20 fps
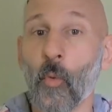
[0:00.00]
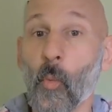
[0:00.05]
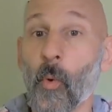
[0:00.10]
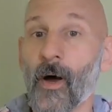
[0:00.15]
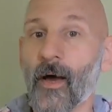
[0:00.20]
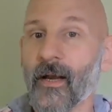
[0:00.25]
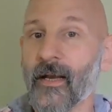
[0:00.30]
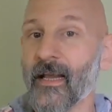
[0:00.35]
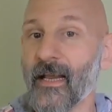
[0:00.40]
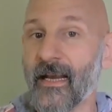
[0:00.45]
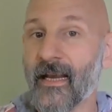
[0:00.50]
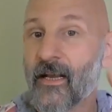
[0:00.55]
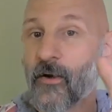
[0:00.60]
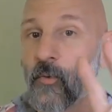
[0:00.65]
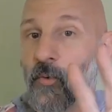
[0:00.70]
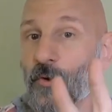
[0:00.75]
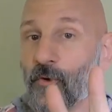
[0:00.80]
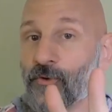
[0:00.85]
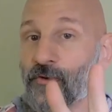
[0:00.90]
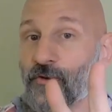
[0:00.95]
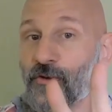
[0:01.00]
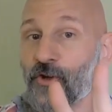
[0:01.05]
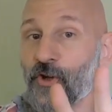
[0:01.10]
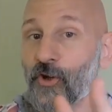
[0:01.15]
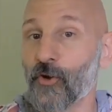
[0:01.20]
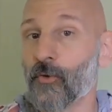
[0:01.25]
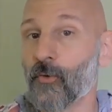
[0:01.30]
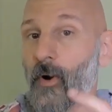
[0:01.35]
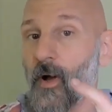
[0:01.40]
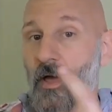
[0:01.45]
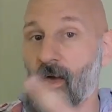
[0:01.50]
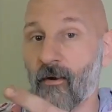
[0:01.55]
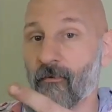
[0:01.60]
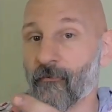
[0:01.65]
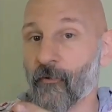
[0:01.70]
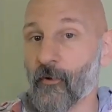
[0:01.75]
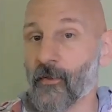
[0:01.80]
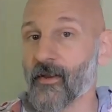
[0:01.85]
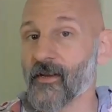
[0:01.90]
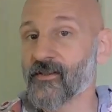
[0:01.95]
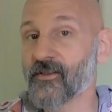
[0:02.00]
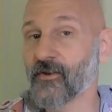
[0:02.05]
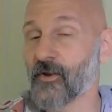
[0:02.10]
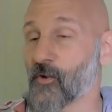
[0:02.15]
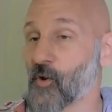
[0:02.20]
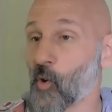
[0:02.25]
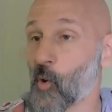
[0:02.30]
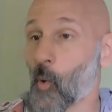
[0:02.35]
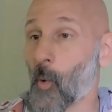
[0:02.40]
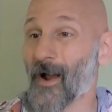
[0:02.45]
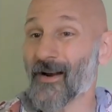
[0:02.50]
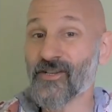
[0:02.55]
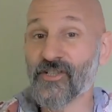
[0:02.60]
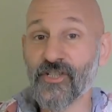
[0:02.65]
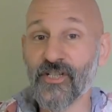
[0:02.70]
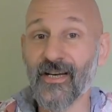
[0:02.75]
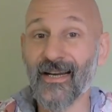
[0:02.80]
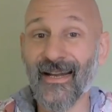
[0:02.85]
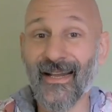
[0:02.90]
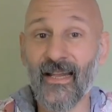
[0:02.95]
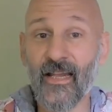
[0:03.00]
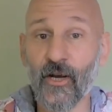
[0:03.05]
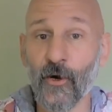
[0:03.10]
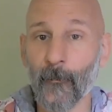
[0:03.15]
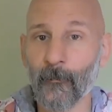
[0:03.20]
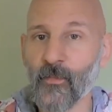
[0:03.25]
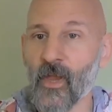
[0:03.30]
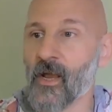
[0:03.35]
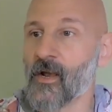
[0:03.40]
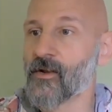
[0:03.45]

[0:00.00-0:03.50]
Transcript: 1. It equals 2 for this question here.